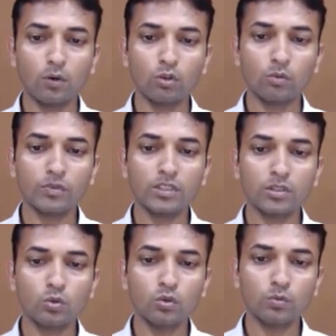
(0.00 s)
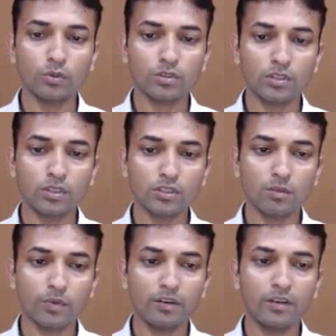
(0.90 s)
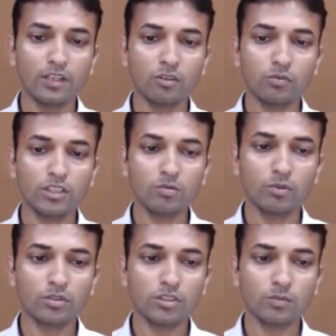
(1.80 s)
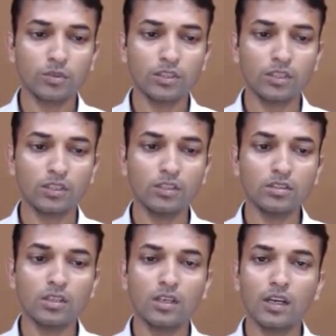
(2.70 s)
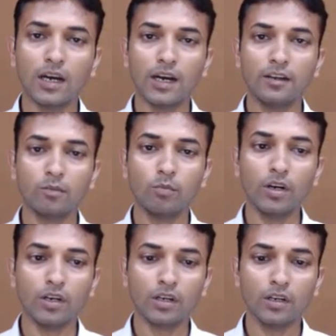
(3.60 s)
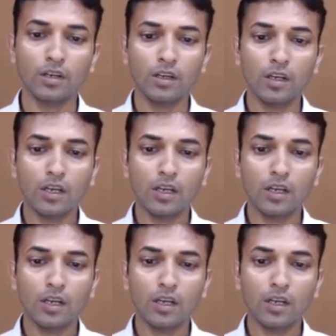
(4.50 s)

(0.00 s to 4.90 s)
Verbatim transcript: Out of these two process, the priority of this process P3 is higher. But